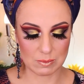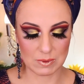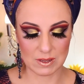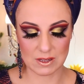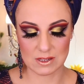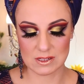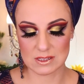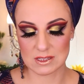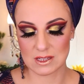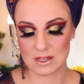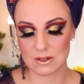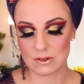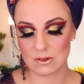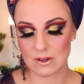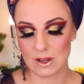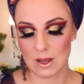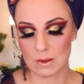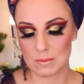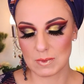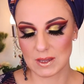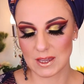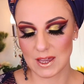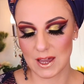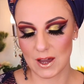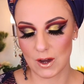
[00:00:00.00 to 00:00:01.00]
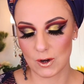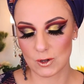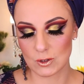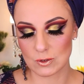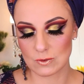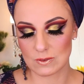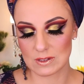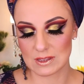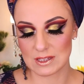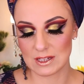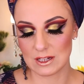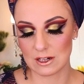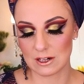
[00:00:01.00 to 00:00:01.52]
because they're coming out
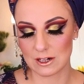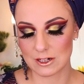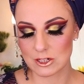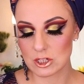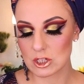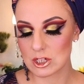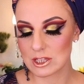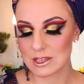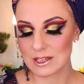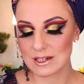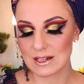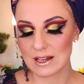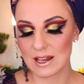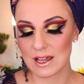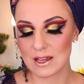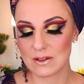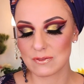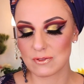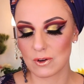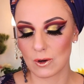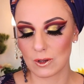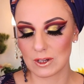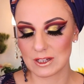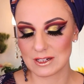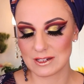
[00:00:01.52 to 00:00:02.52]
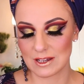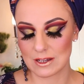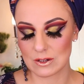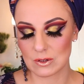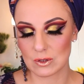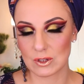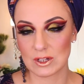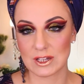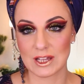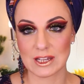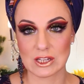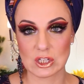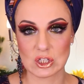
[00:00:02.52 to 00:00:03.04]
with the larger than life holiday
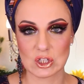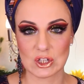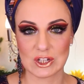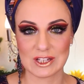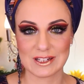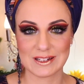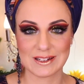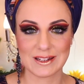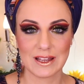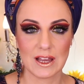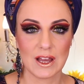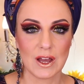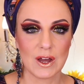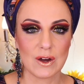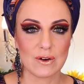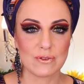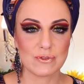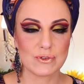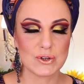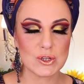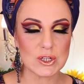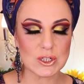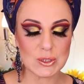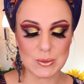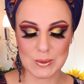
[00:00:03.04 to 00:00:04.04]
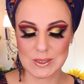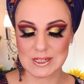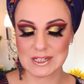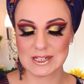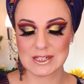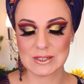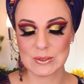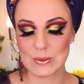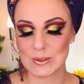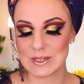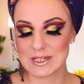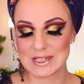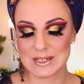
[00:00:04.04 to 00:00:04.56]
collection for
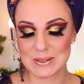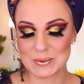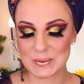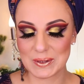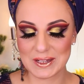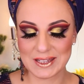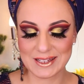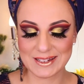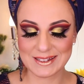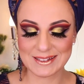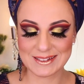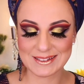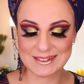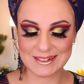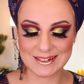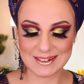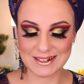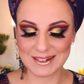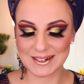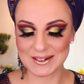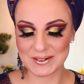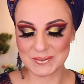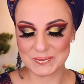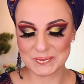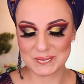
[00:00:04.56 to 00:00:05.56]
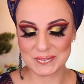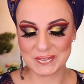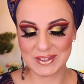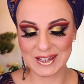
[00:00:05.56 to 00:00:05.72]
2021. Ta-da!